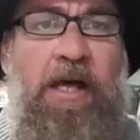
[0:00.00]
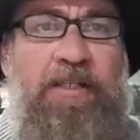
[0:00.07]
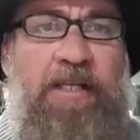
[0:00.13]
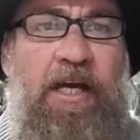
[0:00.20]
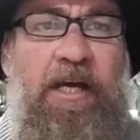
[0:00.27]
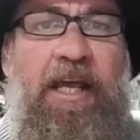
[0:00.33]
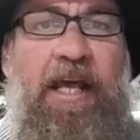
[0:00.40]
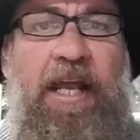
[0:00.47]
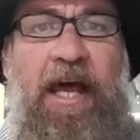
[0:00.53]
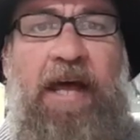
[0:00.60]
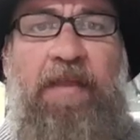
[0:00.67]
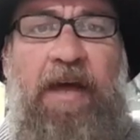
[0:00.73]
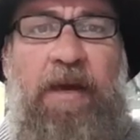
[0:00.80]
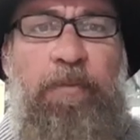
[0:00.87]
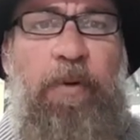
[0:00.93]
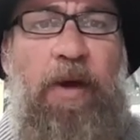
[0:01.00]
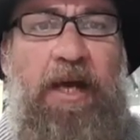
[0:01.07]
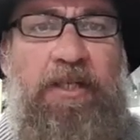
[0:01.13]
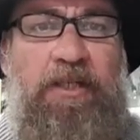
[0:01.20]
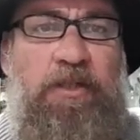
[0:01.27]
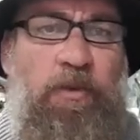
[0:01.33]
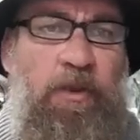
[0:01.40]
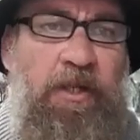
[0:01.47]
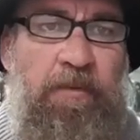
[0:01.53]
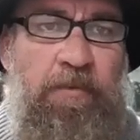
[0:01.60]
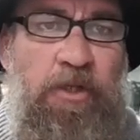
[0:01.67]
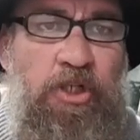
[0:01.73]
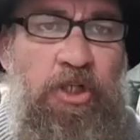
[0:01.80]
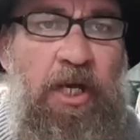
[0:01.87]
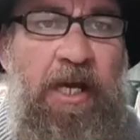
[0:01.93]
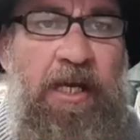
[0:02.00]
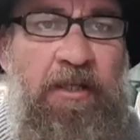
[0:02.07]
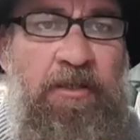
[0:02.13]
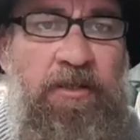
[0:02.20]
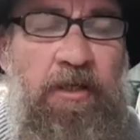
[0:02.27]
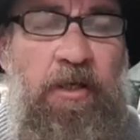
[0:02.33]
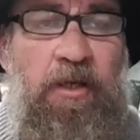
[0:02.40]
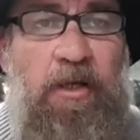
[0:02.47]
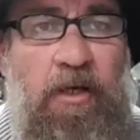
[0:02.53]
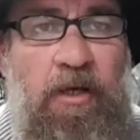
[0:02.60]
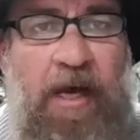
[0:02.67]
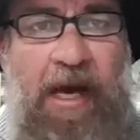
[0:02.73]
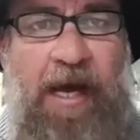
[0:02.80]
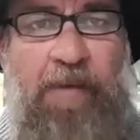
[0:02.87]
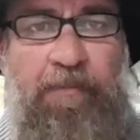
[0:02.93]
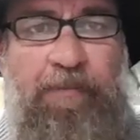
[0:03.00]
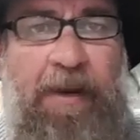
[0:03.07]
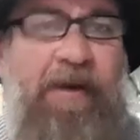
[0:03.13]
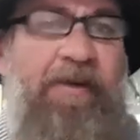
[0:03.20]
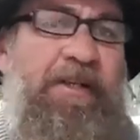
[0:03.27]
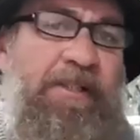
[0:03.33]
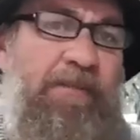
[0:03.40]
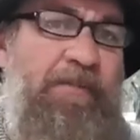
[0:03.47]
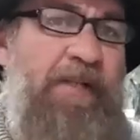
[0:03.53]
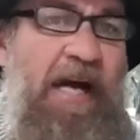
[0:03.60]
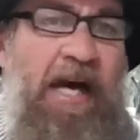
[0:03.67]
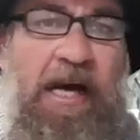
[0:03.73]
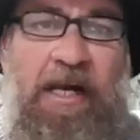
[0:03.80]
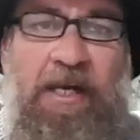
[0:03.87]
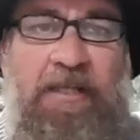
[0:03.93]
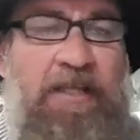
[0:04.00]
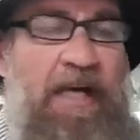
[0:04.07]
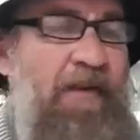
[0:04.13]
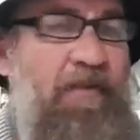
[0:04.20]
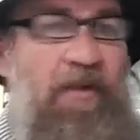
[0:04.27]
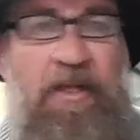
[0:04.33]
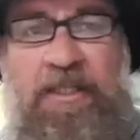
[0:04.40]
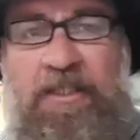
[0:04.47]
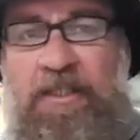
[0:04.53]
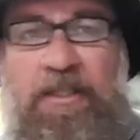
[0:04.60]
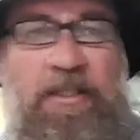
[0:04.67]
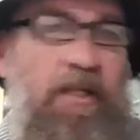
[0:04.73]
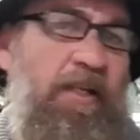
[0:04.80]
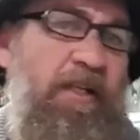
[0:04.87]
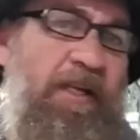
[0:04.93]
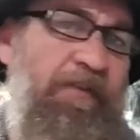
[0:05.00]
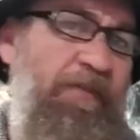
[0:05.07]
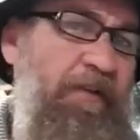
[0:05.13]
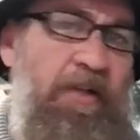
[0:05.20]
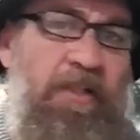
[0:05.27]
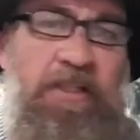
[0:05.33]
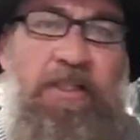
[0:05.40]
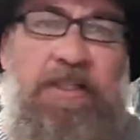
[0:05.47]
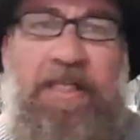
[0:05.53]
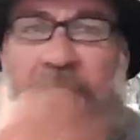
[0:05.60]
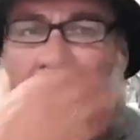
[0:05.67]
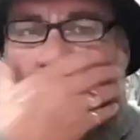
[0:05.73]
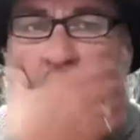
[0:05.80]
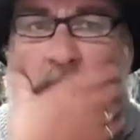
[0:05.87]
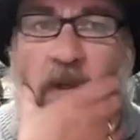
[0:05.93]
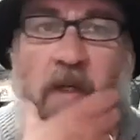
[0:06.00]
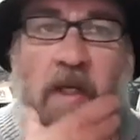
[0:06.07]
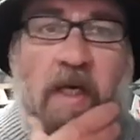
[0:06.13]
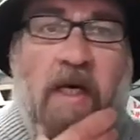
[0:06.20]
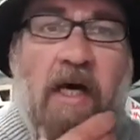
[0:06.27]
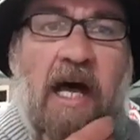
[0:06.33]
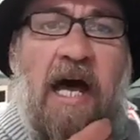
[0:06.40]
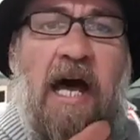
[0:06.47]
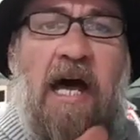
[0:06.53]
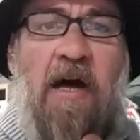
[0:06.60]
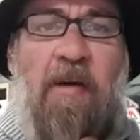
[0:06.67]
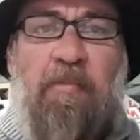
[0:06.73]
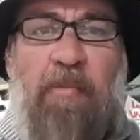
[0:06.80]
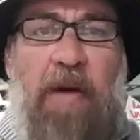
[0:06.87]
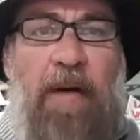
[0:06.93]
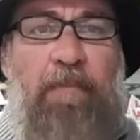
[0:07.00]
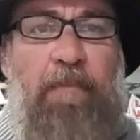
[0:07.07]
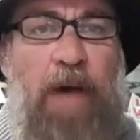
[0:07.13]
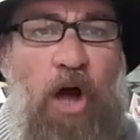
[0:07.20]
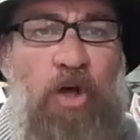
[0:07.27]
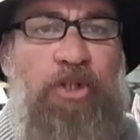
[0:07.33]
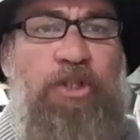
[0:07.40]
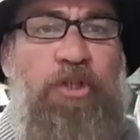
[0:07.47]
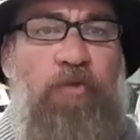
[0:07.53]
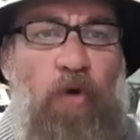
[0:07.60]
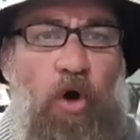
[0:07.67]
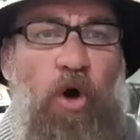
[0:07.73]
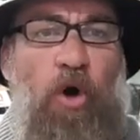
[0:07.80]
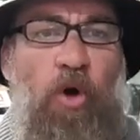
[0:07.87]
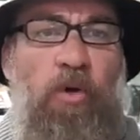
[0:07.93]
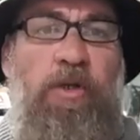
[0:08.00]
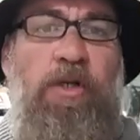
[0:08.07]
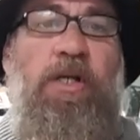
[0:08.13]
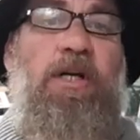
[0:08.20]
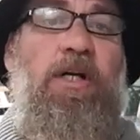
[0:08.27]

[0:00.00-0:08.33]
So get out there, practice with your machines, bury some targets, have a listen to the differences in them. But most of all,